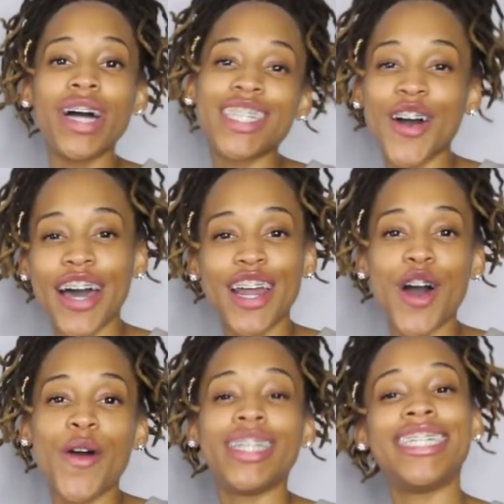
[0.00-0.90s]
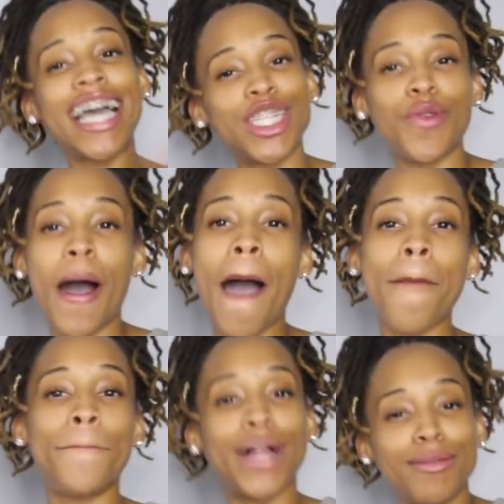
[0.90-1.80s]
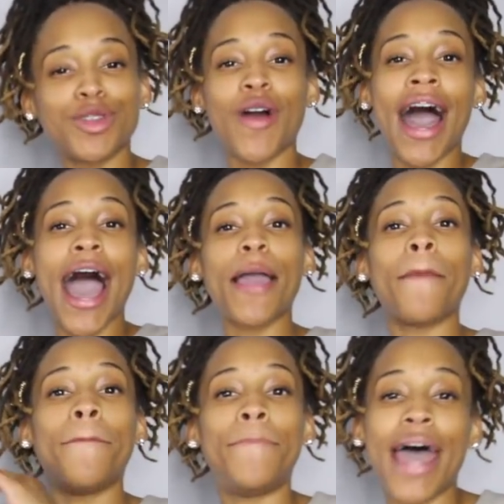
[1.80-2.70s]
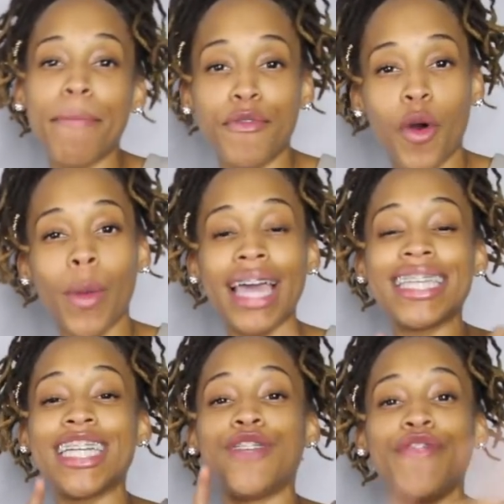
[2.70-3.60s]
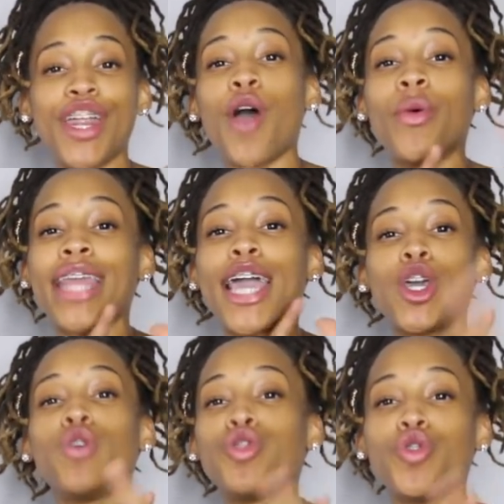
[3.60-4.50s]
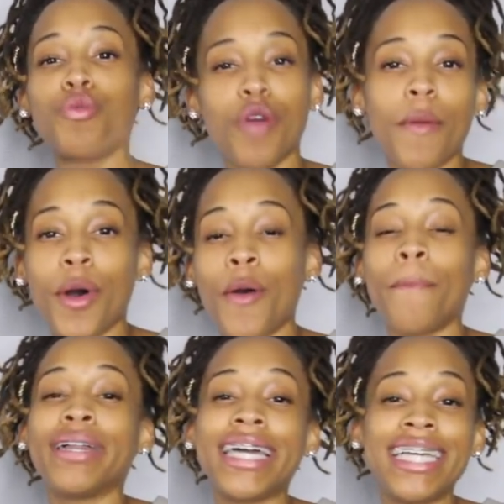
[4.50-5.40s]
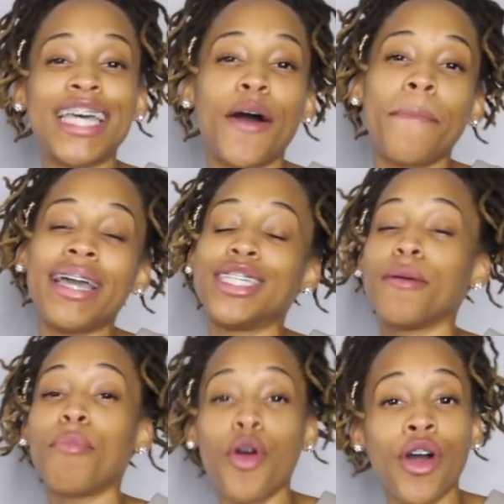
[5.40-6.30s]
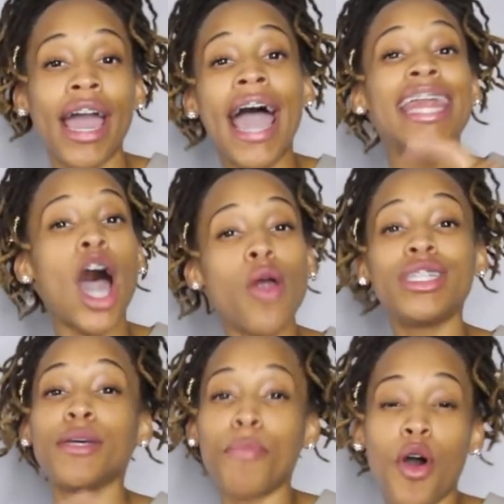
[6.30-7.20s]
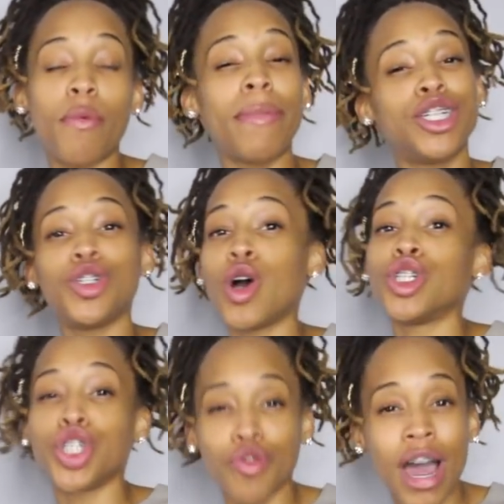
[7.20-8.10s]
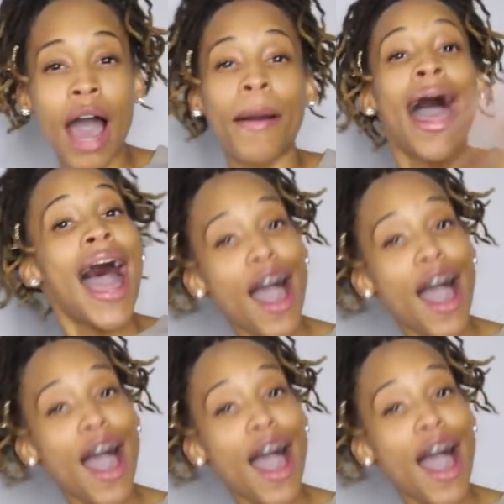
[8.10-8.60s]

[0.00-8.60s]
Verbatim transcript: What's going on, J Squad, Plum Squad? I am back before we get into this video with a YouTube promo. Please help me support. Not only support, but make sure you go subscribe.